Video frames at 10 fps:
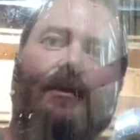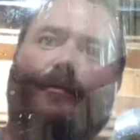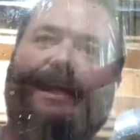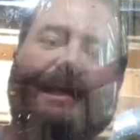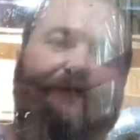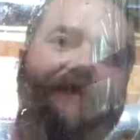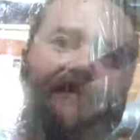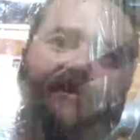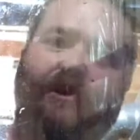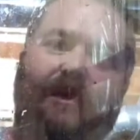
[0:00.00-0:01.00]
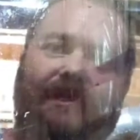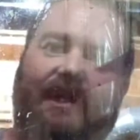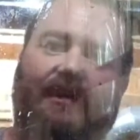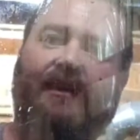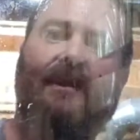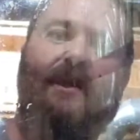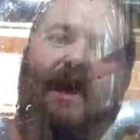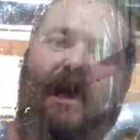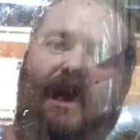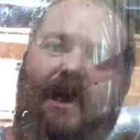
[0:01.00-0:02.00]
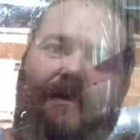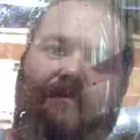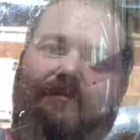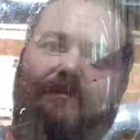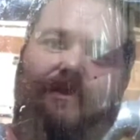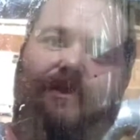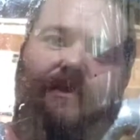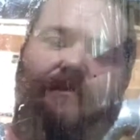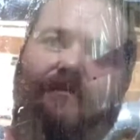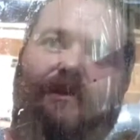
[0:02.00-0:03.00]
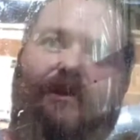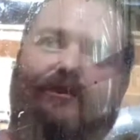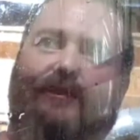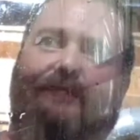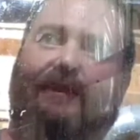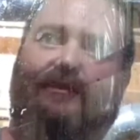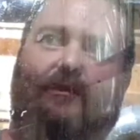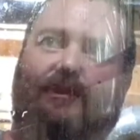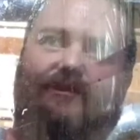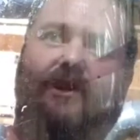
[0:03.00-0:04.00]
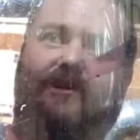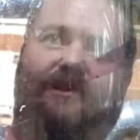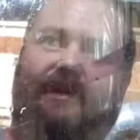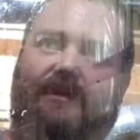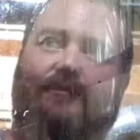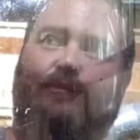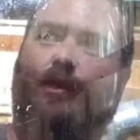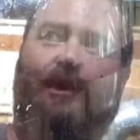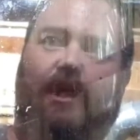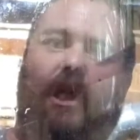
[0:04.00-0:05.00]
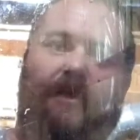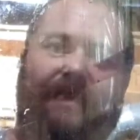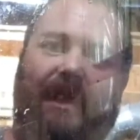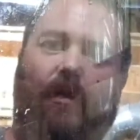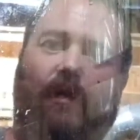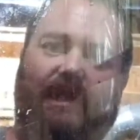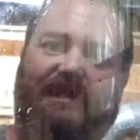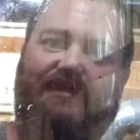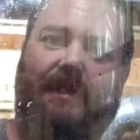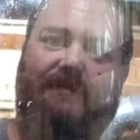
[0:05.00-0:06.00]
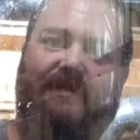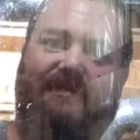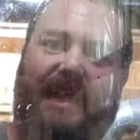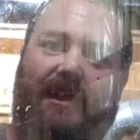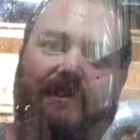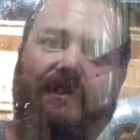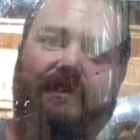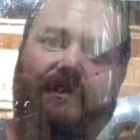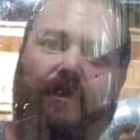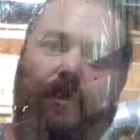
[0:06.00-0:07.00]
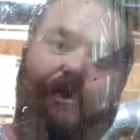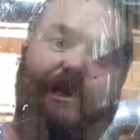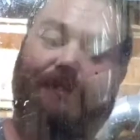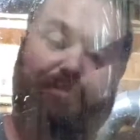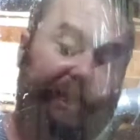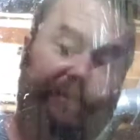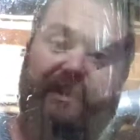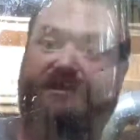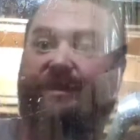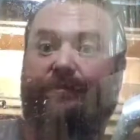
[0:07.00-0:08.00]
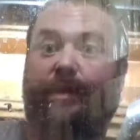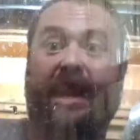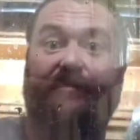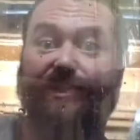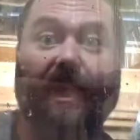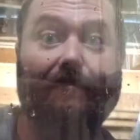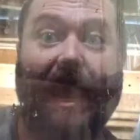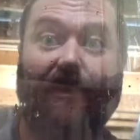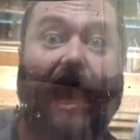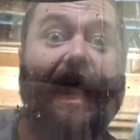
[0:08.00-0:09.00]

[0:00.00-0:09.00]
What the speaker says: When you get a filter on there, your filter will start to run all of that oily substance out. Or you can pre-rinse it. Whatever. Doesn't matter.